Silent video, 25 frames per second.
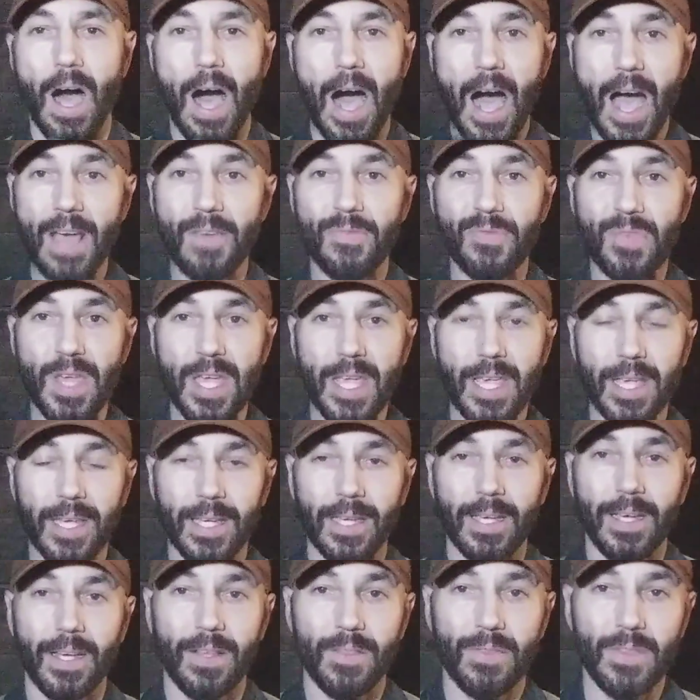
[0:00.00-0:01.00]
I
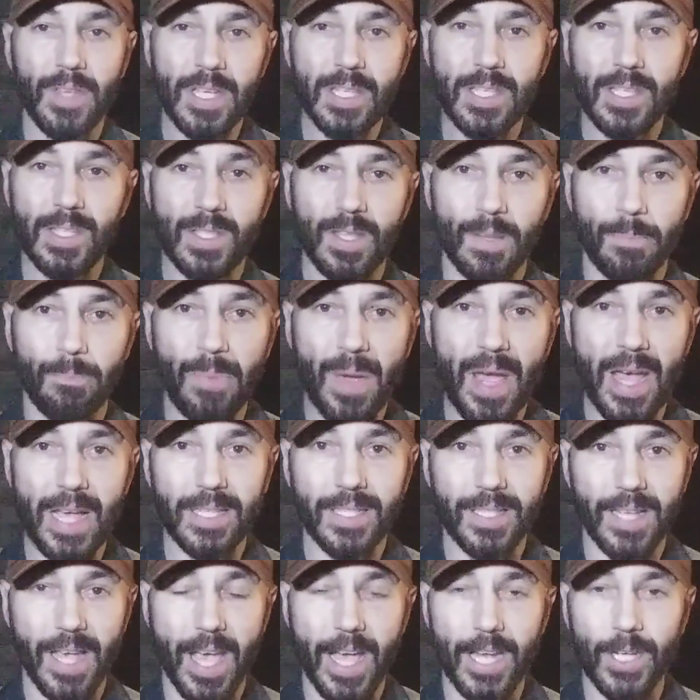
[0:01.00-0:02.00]
think this is the
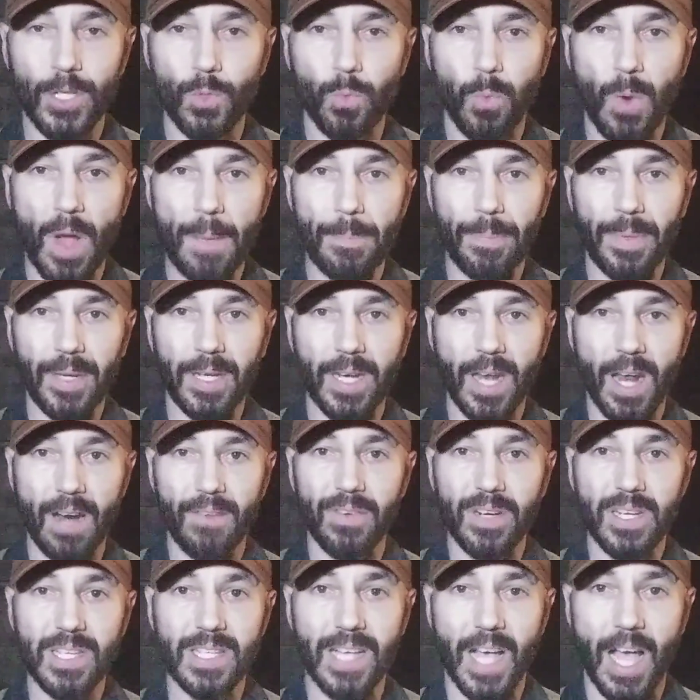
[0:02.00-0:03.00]
best edged weapon
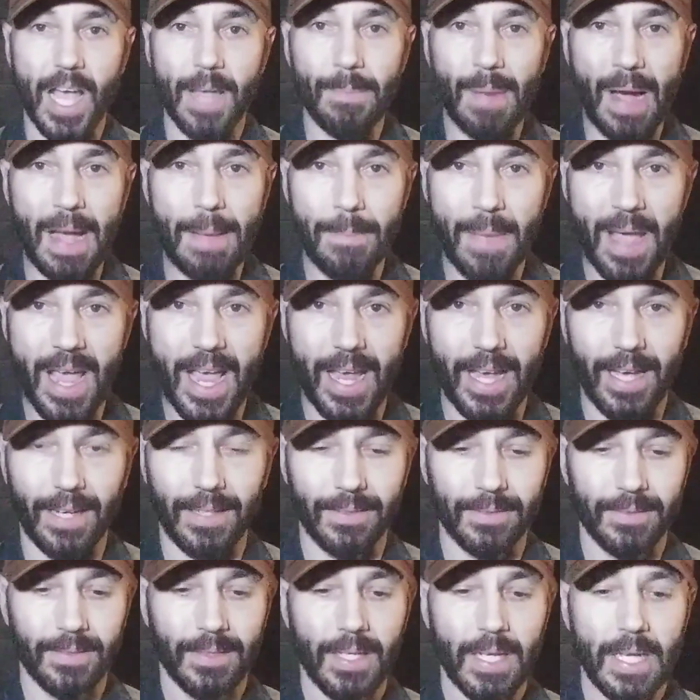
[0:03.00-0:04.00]
ever designed by
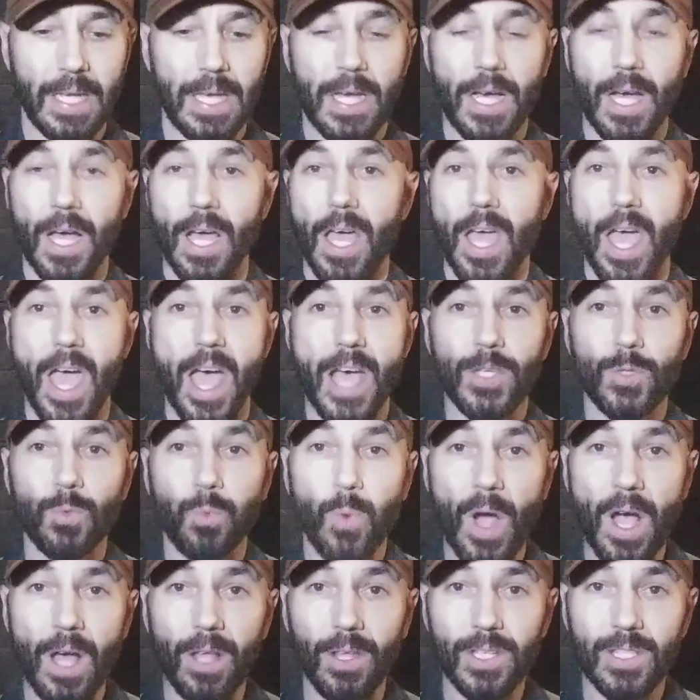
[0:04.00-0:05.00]
man, as
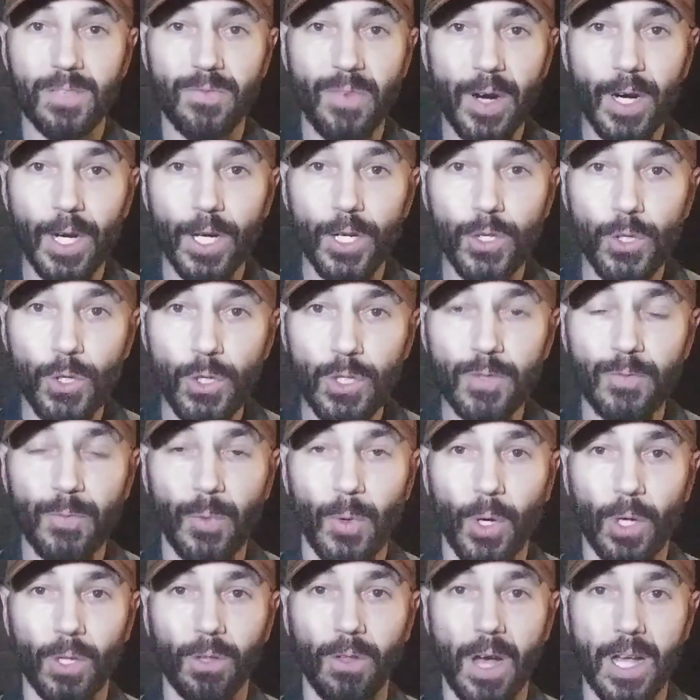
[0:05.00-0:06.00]
well as very
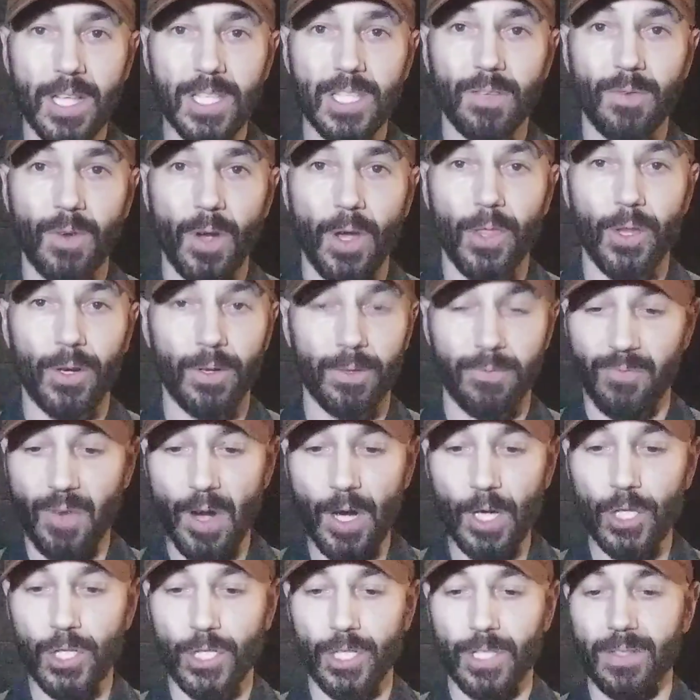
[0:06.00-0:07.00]
useful on lots of other
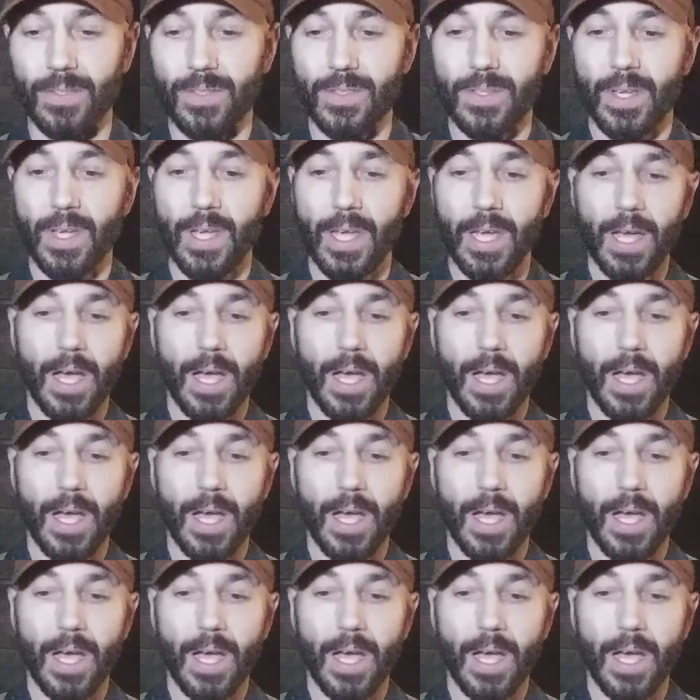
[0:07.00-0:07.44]
functions.